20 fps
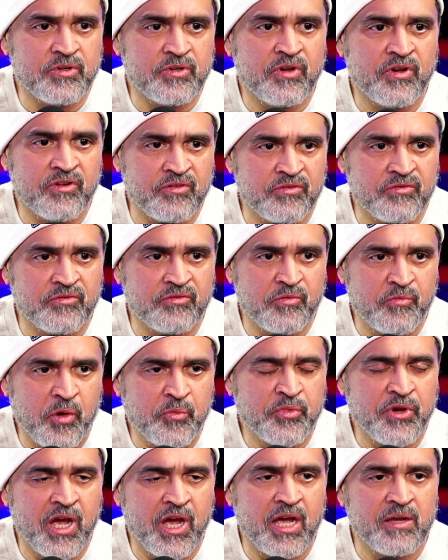of my
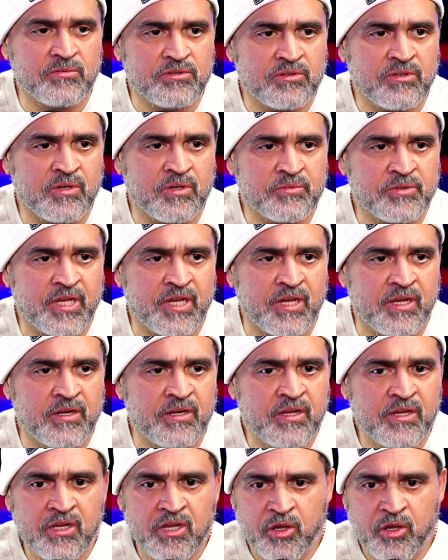pops, you know what I'm saying?